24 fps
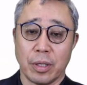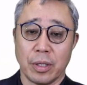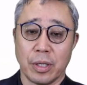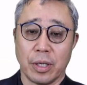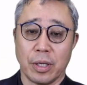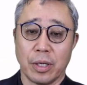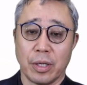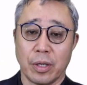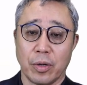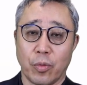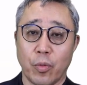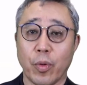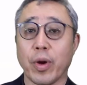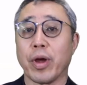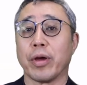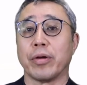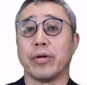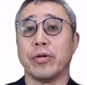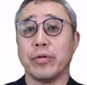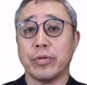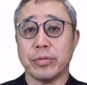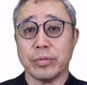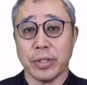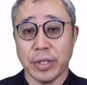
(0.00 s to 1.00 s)
where
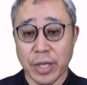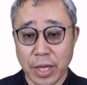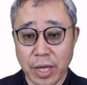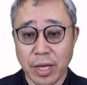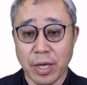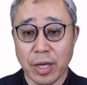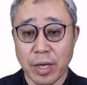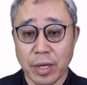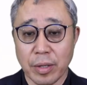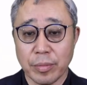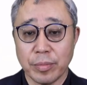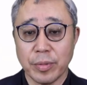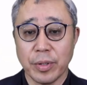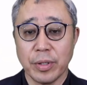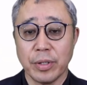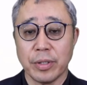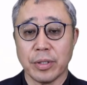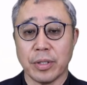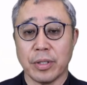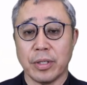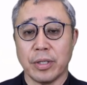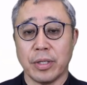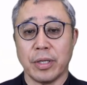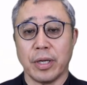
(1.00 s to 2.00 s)
you live,
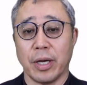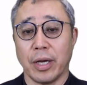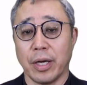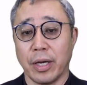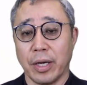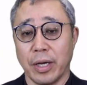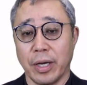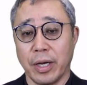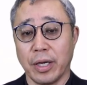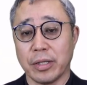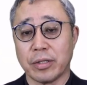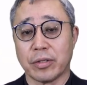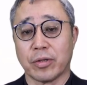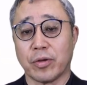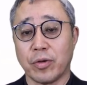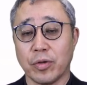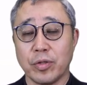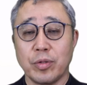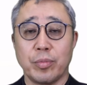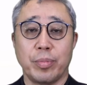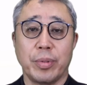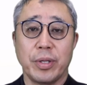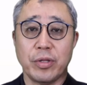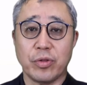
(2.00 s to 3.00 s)
it
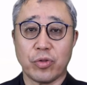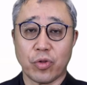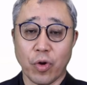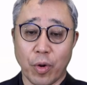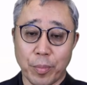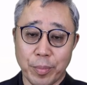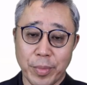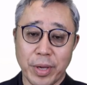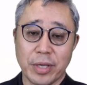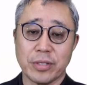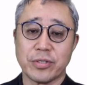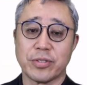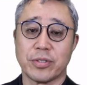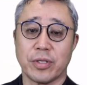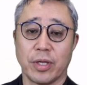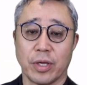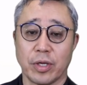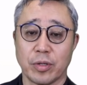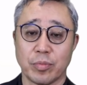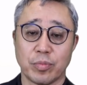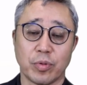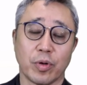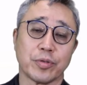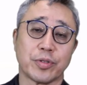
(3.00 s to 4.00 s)
could be
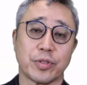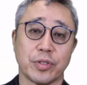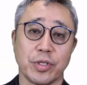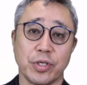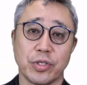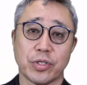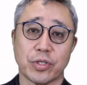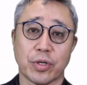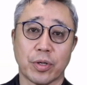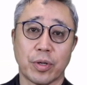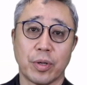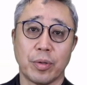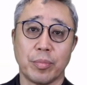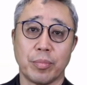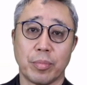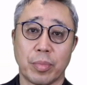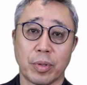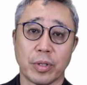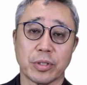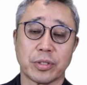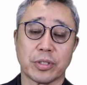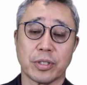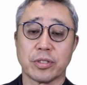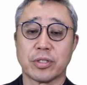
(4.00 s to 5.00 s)
domestic procedure
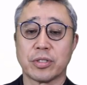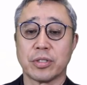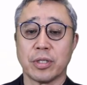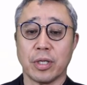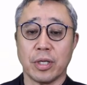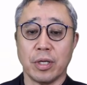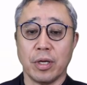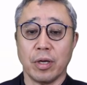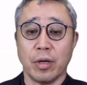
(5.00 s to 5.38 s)
versus